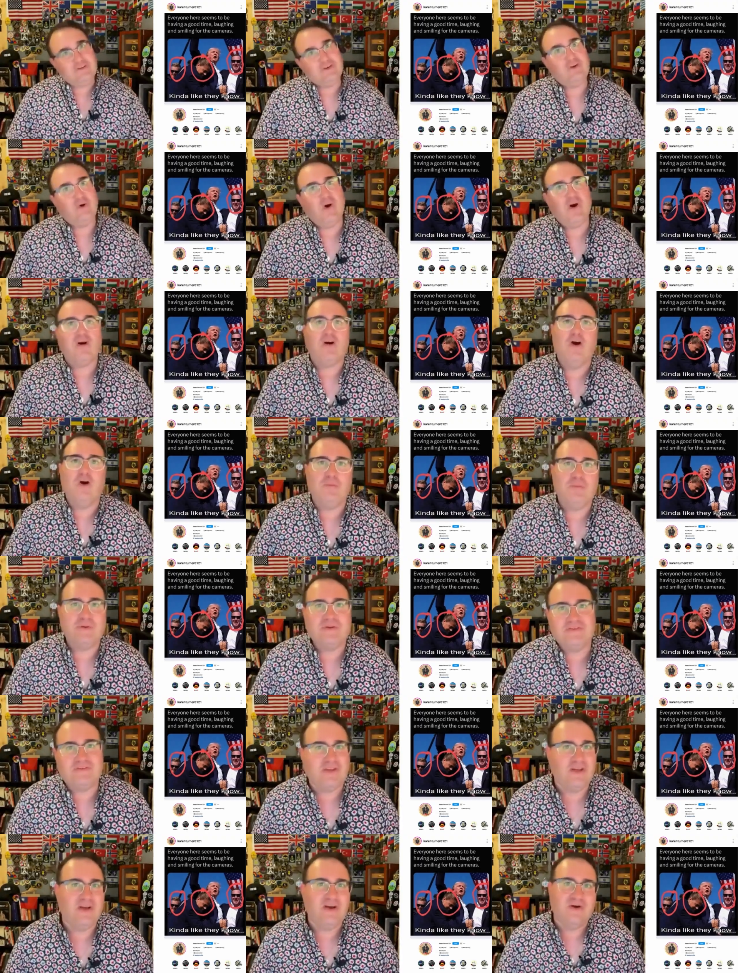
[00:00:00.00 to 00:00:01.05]
the door open
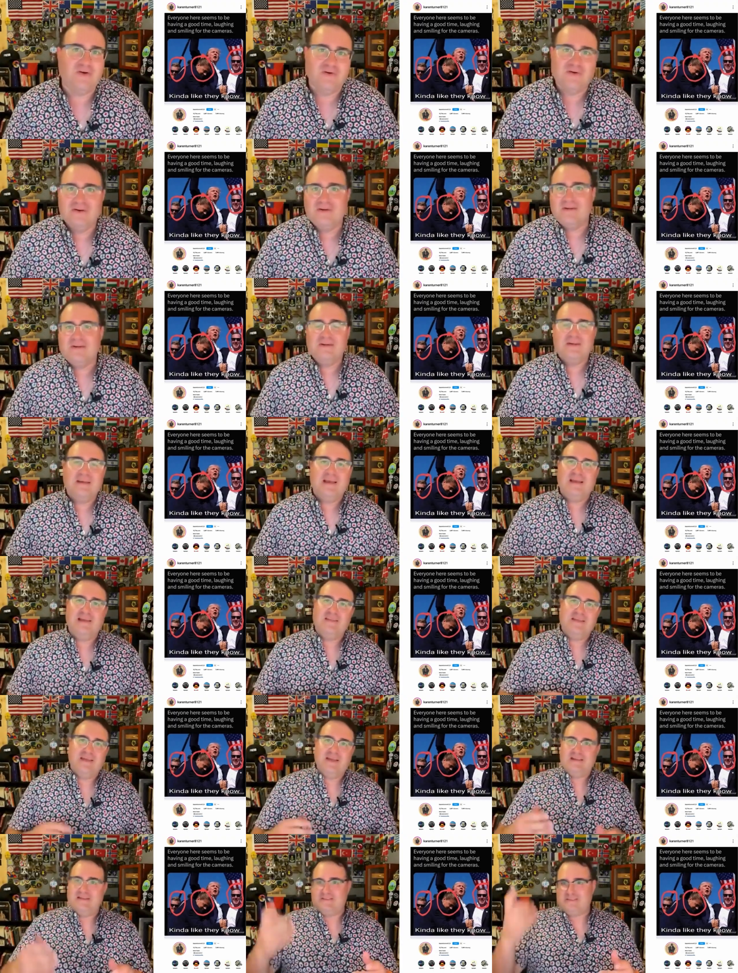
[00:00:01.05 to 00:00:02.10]
too." And
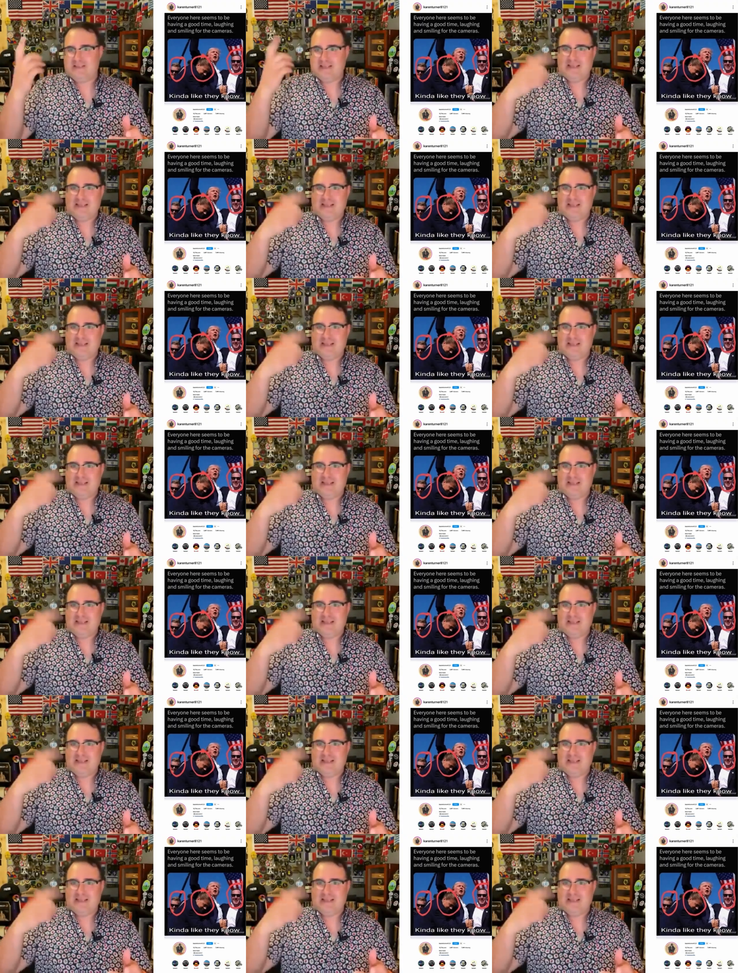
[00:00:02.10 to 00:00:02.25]
then